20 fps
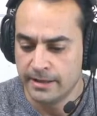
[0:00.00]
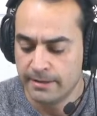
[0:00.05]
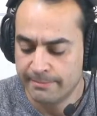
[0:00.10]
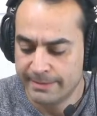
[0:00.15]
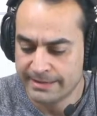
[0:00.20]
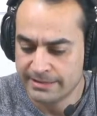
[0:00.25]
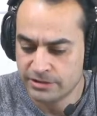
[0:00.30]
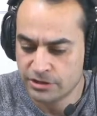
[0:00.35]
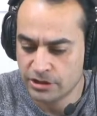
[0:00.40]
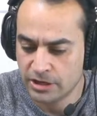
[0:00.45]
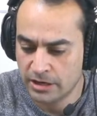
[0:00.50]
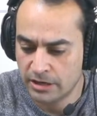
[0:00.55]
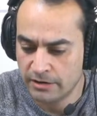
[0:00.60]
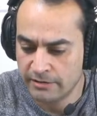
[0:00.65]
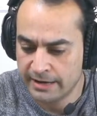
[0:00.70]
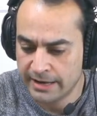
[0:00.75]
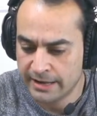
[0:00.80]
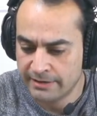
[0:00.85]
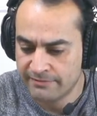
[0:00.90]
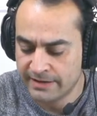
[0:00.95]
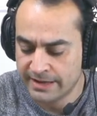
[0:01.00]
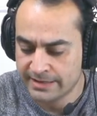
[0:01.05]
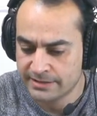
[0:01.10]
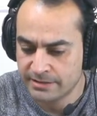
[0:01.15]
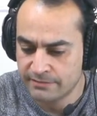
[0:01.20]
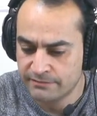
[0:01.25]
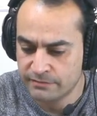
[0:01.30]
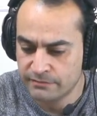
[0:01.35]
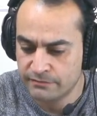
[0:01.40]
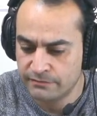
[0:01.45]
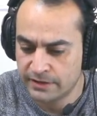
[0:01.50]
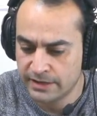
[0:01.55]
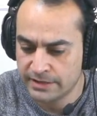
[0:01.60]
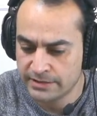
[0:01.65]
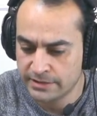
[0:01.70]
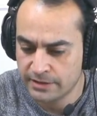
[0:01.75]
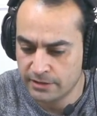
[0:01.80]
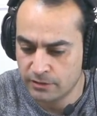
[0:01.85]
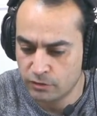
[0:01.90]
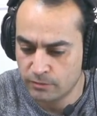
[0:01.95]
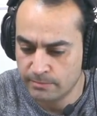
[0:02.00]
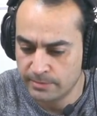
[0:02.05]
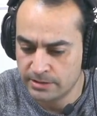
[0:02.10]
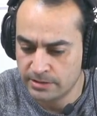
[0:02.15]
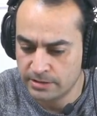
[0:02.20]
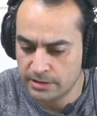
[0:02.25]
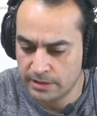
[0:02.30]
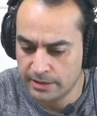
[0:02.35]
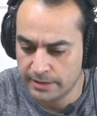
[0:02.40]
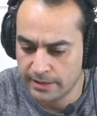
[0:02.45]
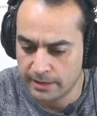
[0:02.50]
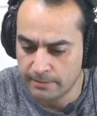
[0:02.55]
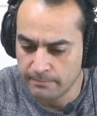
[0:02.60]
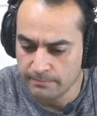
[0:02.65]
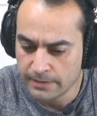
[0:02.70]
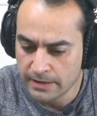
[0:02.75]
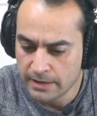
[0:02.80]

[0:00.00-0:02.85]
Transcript: messenger RNA vaccine from Pfizer or Moderna.